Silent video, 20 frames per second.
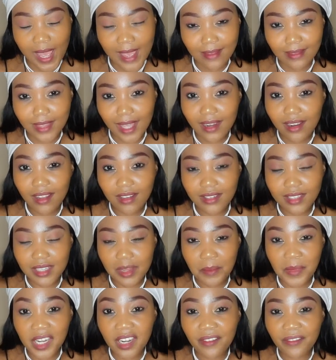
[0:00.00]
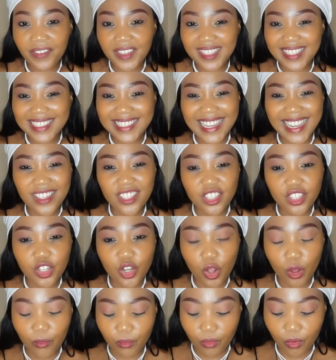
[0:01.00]
That is a manifestation
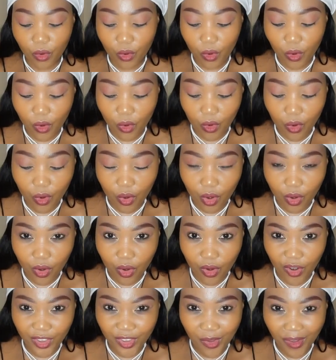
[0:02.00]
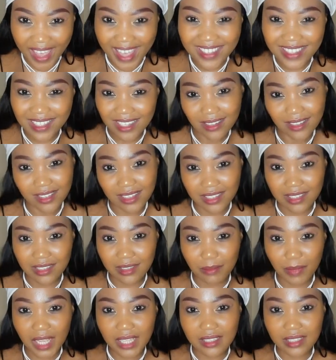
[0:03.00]
of your essence,
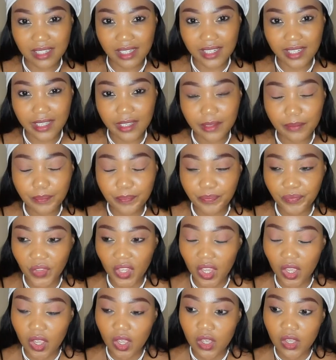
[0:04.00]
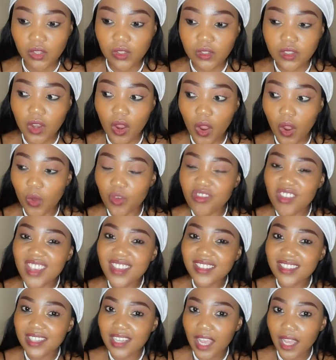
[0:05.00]
basically. So
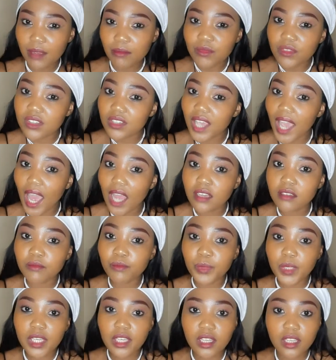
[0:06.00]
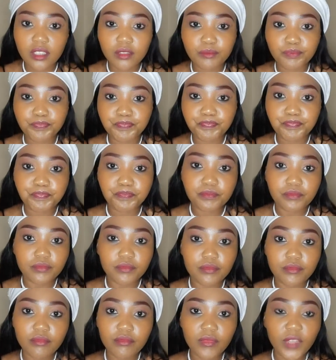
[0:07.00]
these names can be
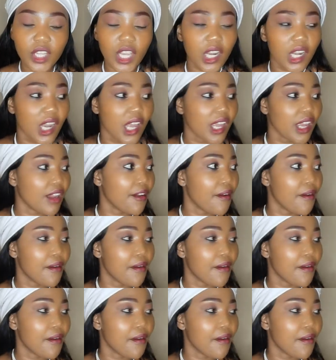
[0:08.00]
like,